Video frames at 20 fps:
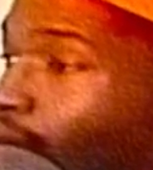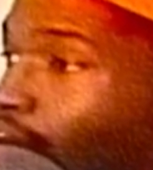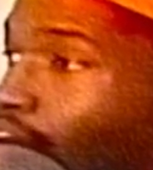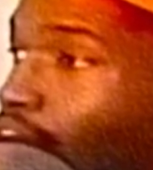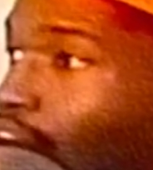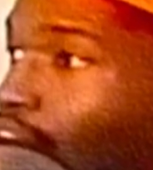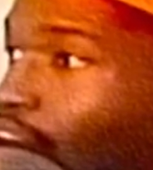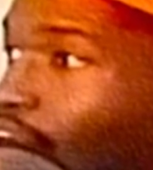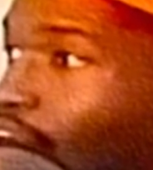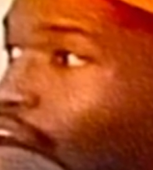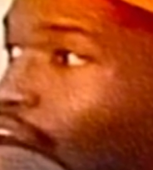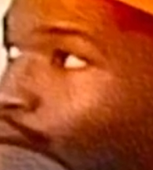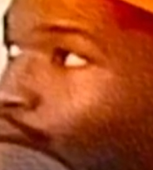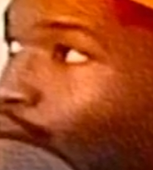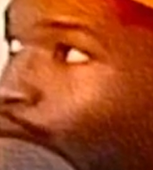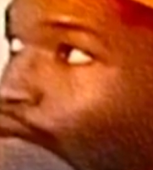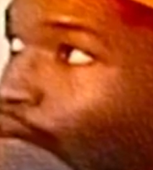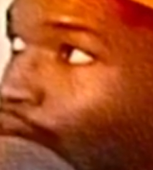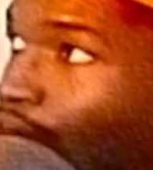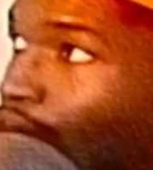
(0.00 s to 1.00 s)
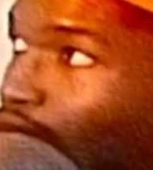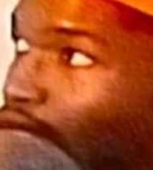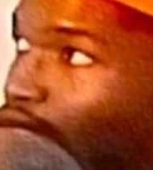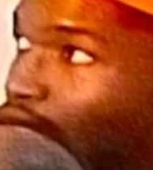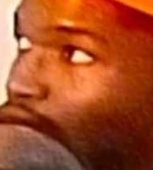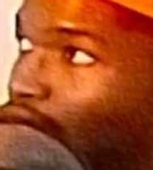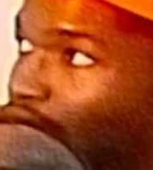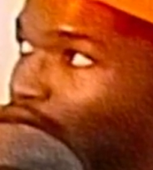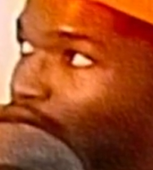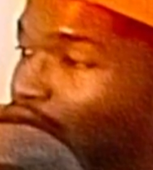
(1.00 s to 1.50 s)
the next 12,
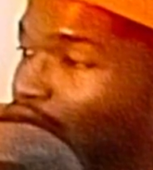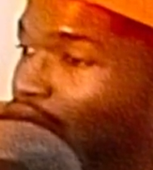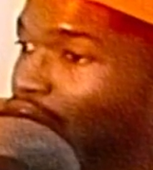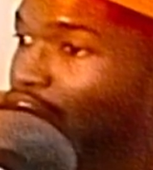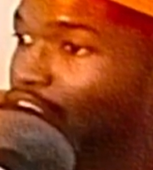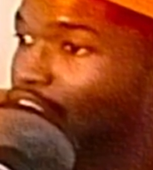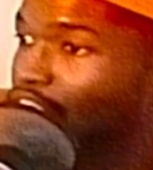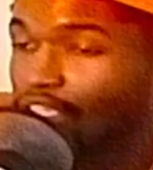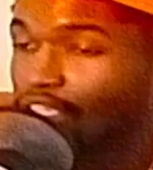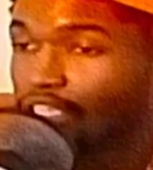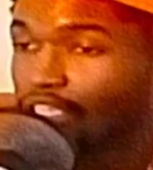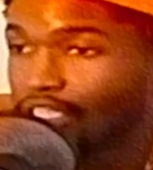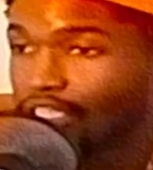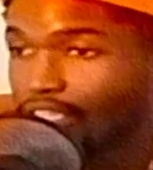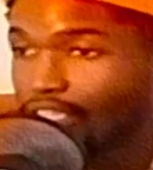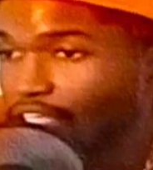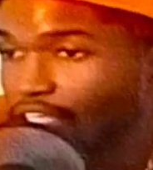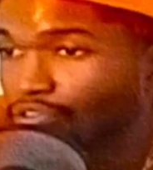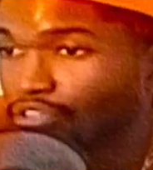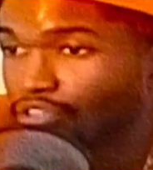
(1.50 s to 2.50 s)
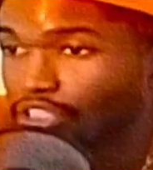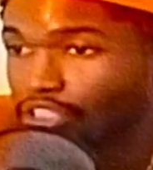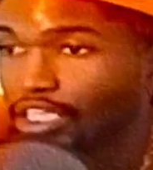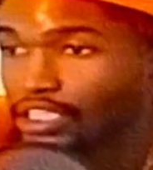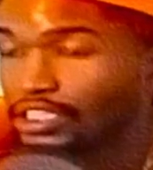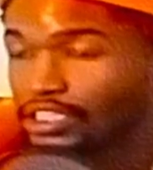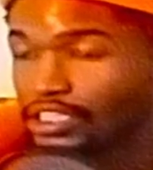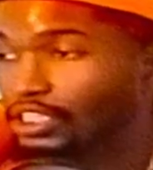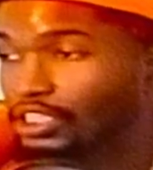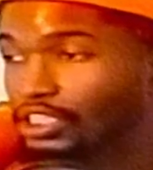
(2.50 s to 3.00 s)
16 years, they gonna change
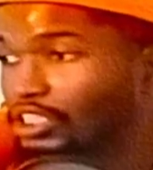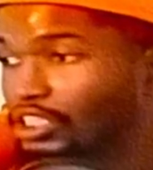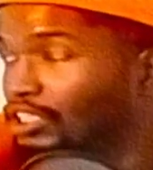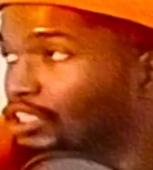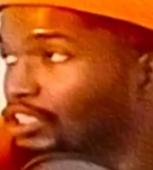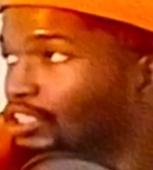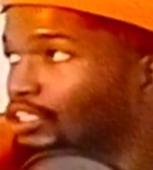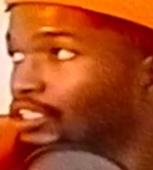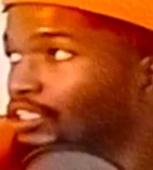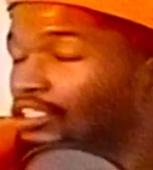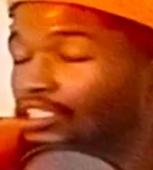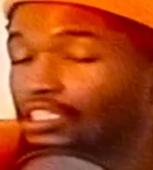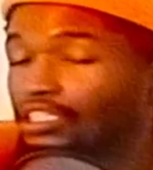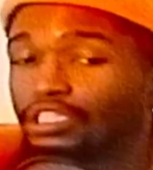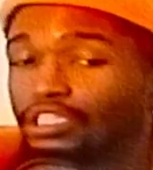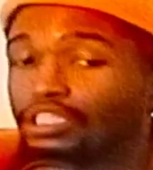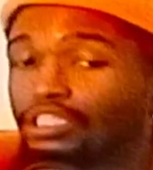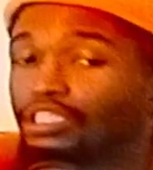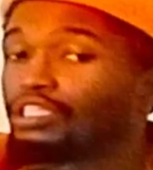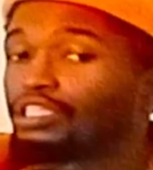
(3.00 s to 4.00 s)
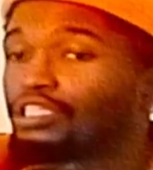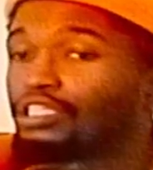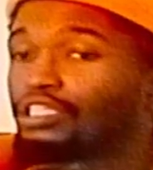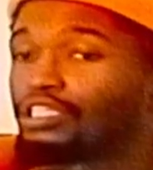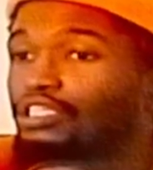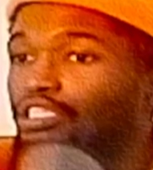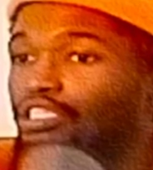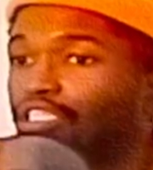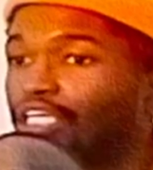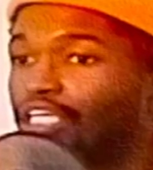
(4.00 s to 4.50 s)
this shit again.
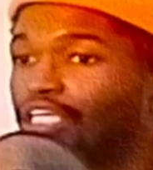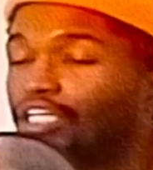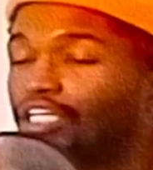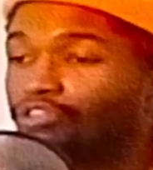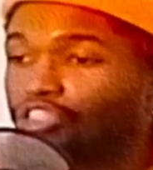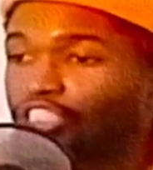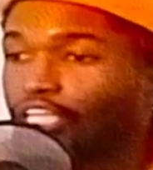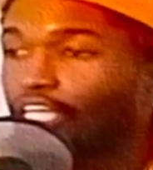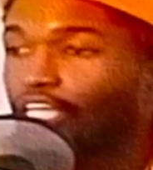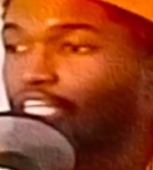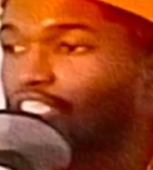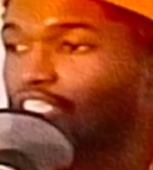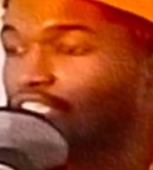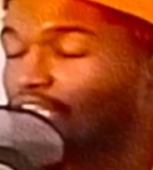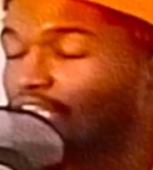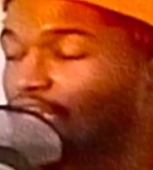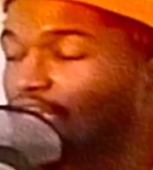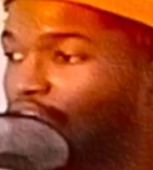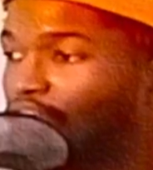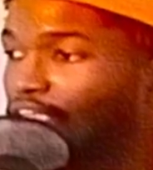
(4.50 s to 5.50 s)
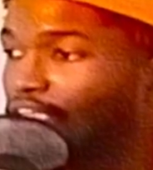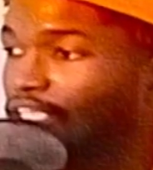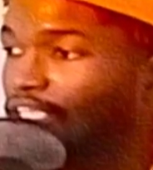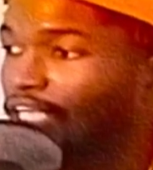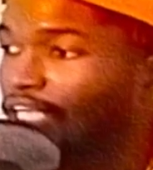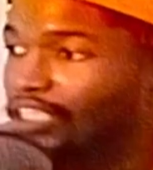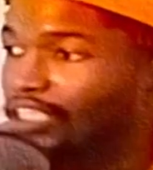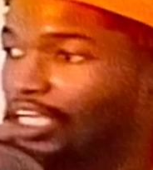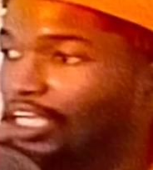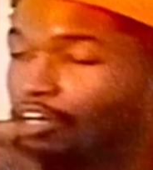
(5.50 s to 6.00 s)
They gonna change that shit. Like, they
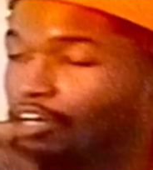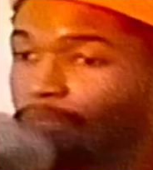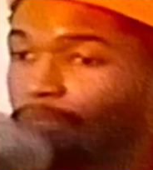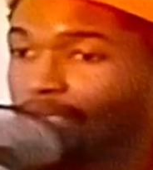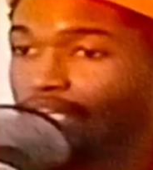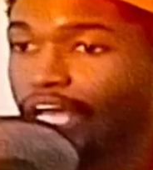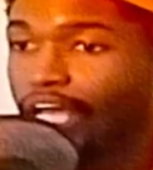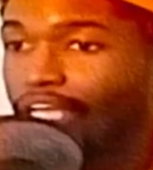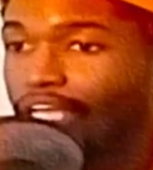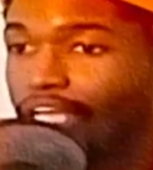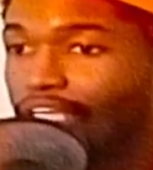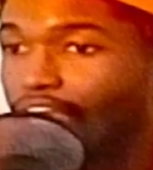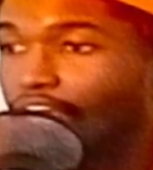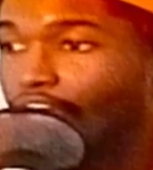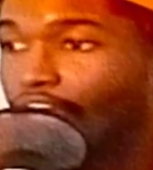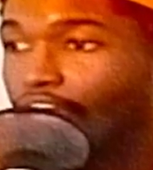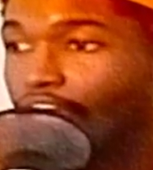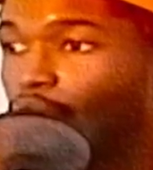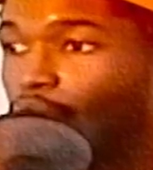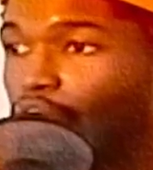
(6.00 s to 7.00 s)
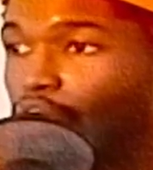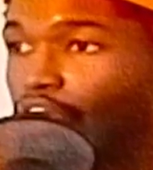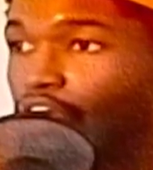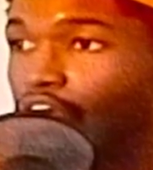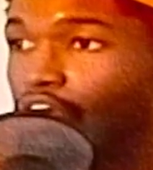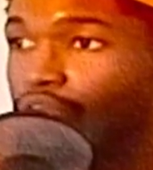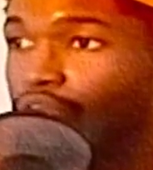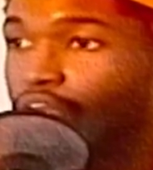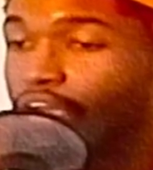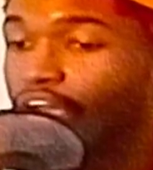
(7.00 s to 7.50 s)
gonna be like, yeah, well,
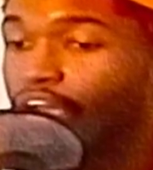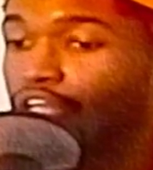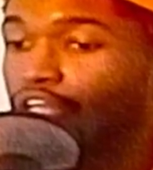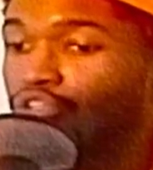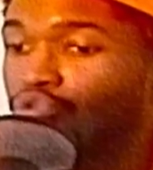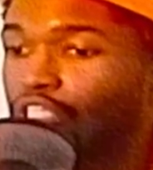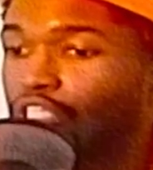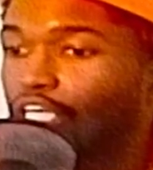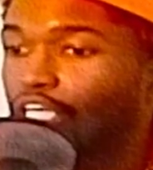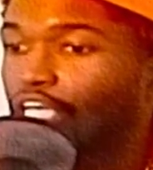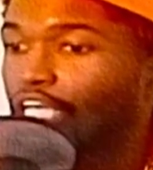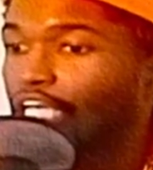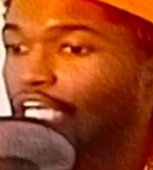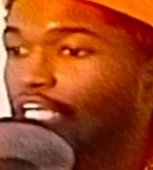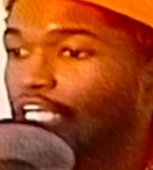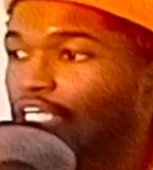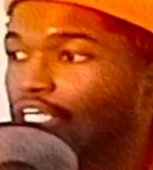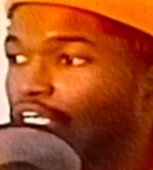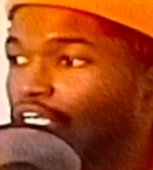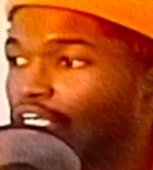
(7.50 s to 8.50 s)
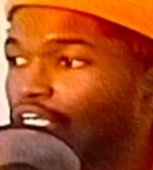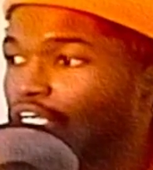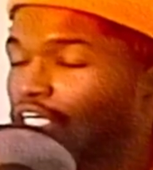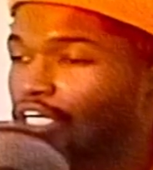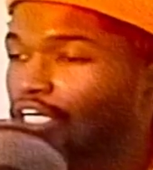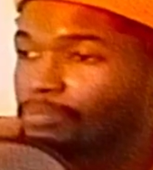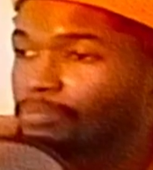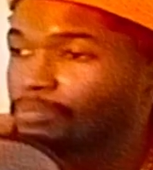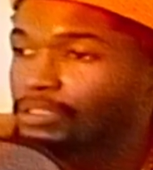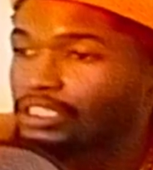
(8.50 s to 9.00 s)
now you can come
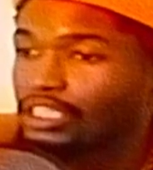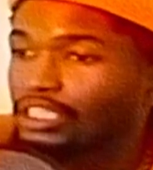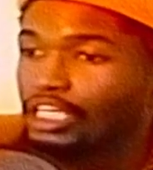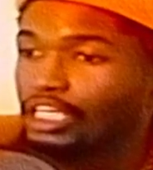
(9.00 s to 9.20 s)
scan